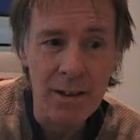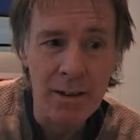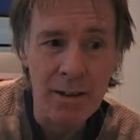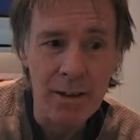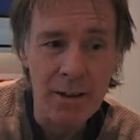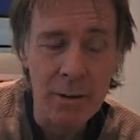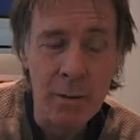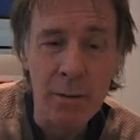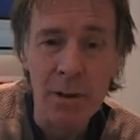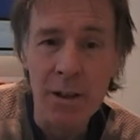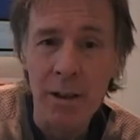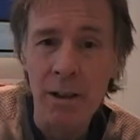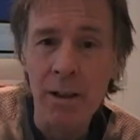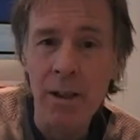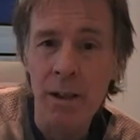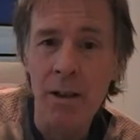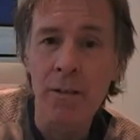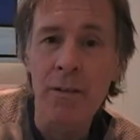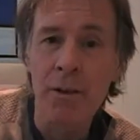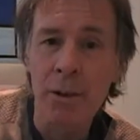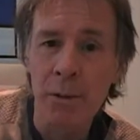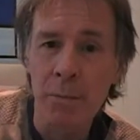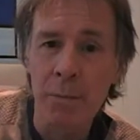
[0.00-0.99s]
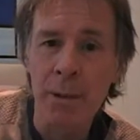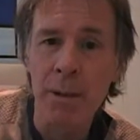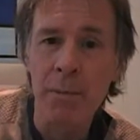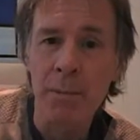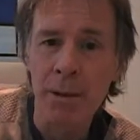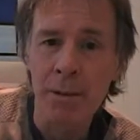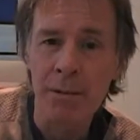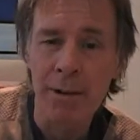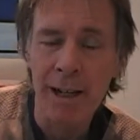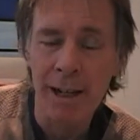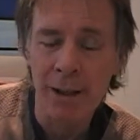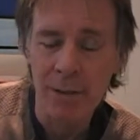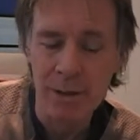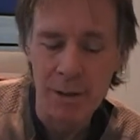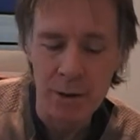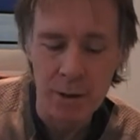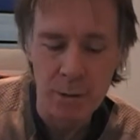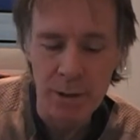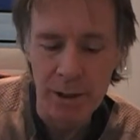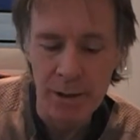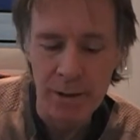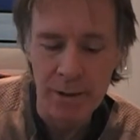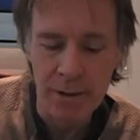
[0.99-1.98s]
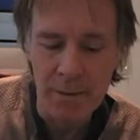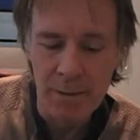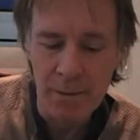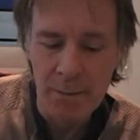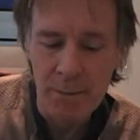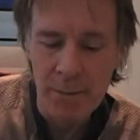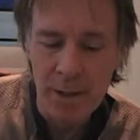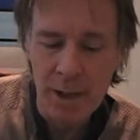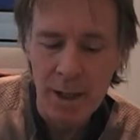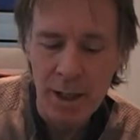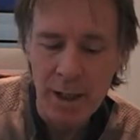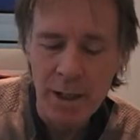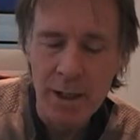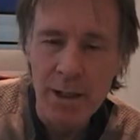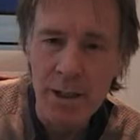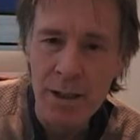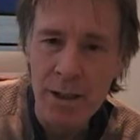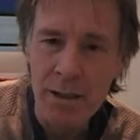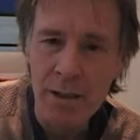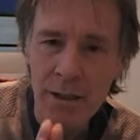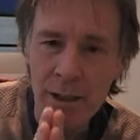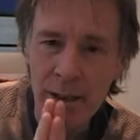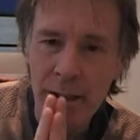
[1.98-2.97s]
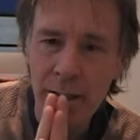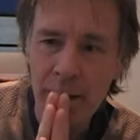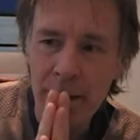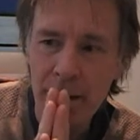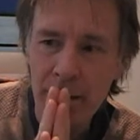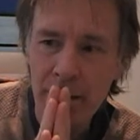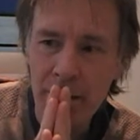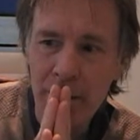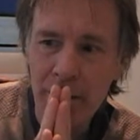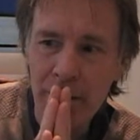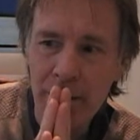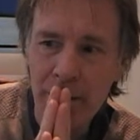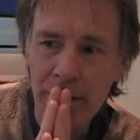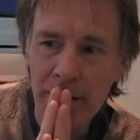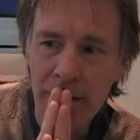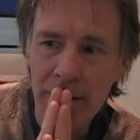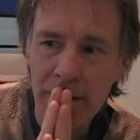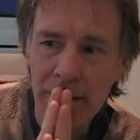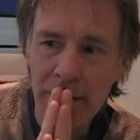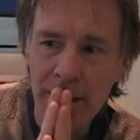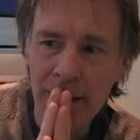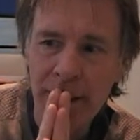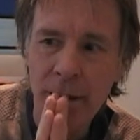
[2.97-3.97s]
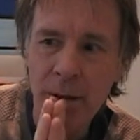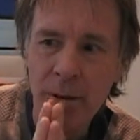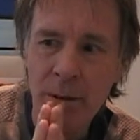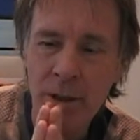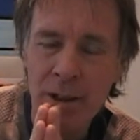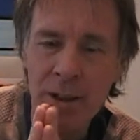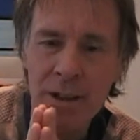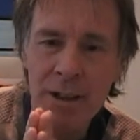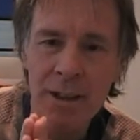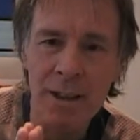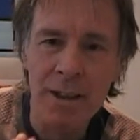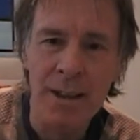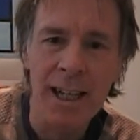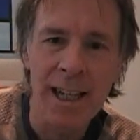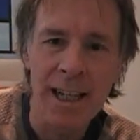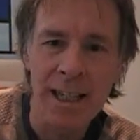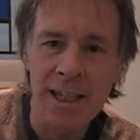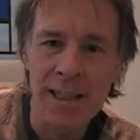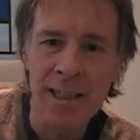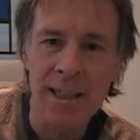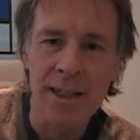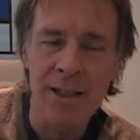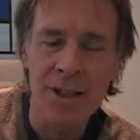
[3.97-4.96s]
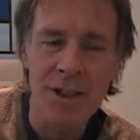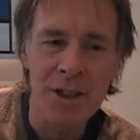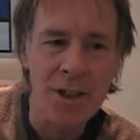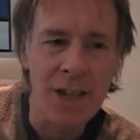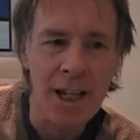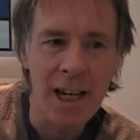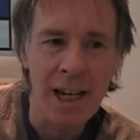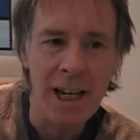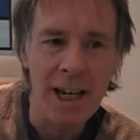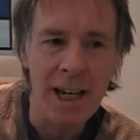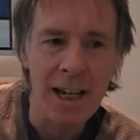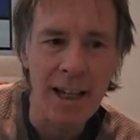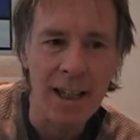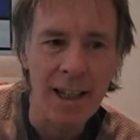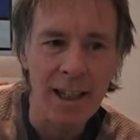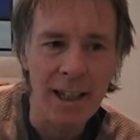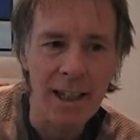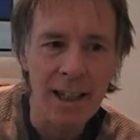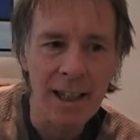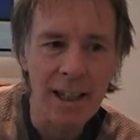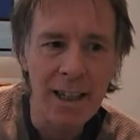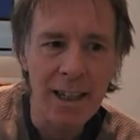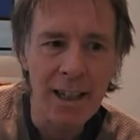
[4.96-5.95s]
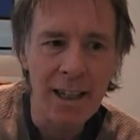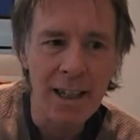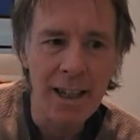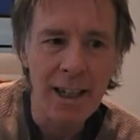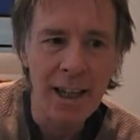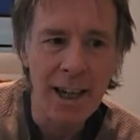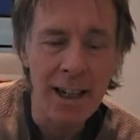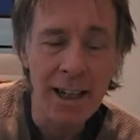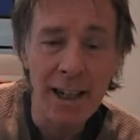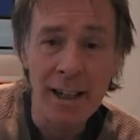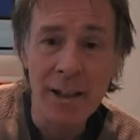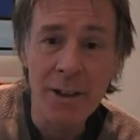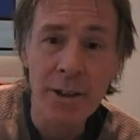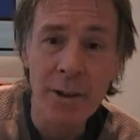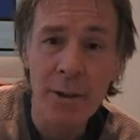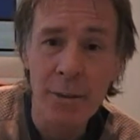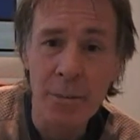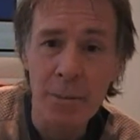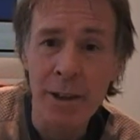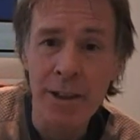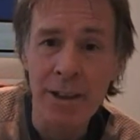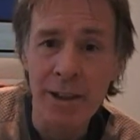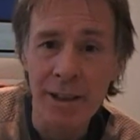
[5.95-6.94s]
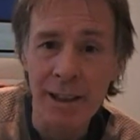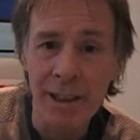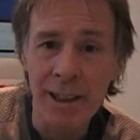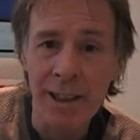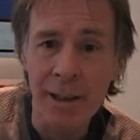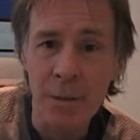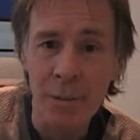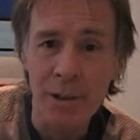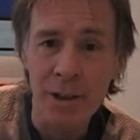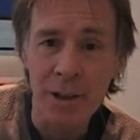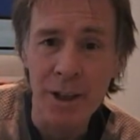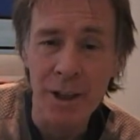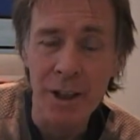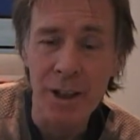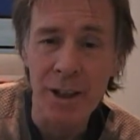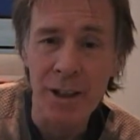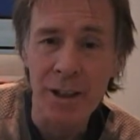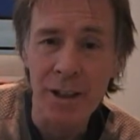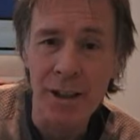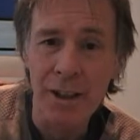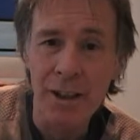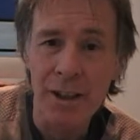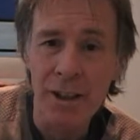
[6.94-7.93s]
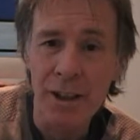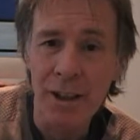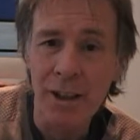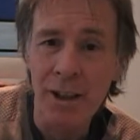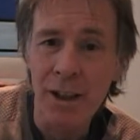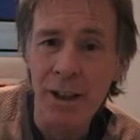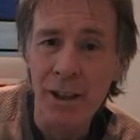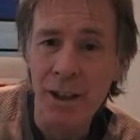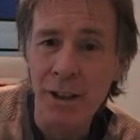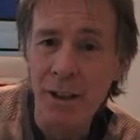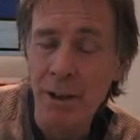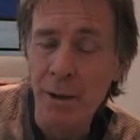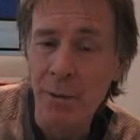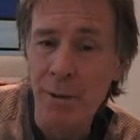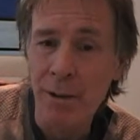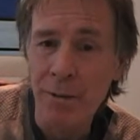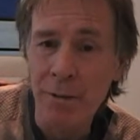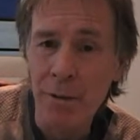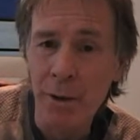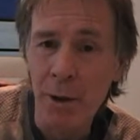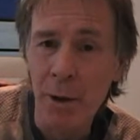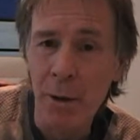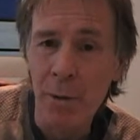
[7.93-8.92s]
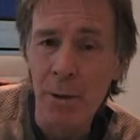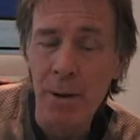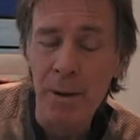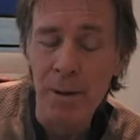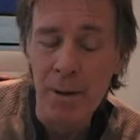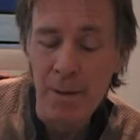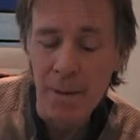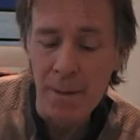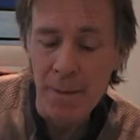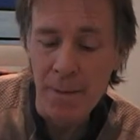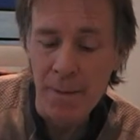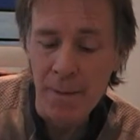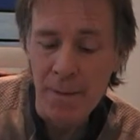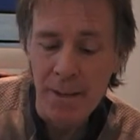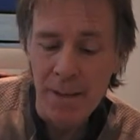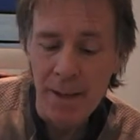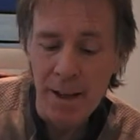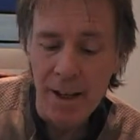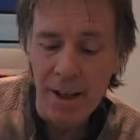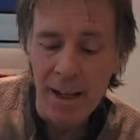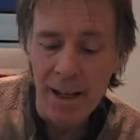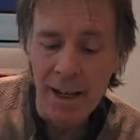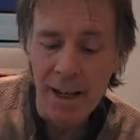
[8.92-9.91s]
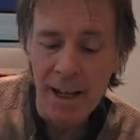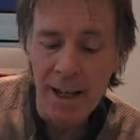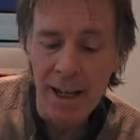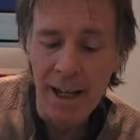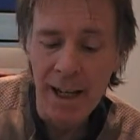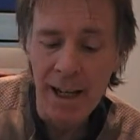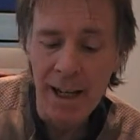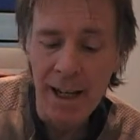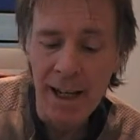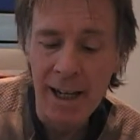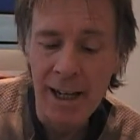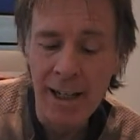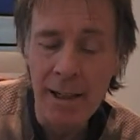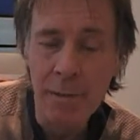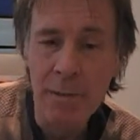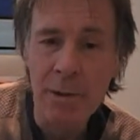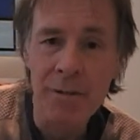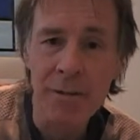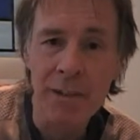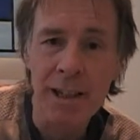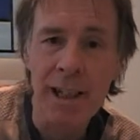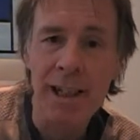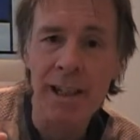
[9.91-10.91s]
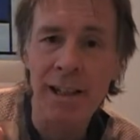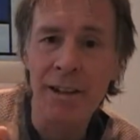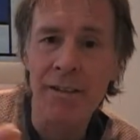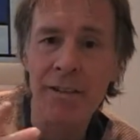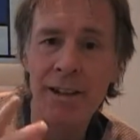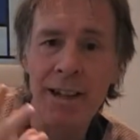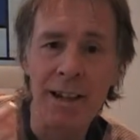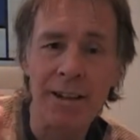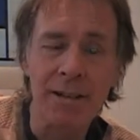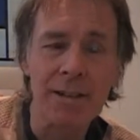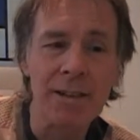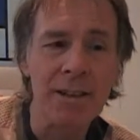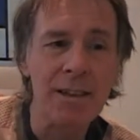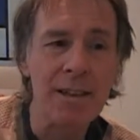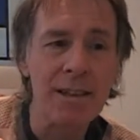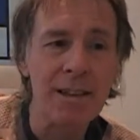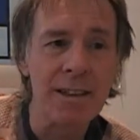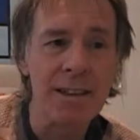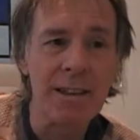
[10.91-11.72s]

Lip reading: there were a lot of other people around as well, and suddenly I noticed a light in the sky, and I knew immediately it was a UFO, and it was flying around,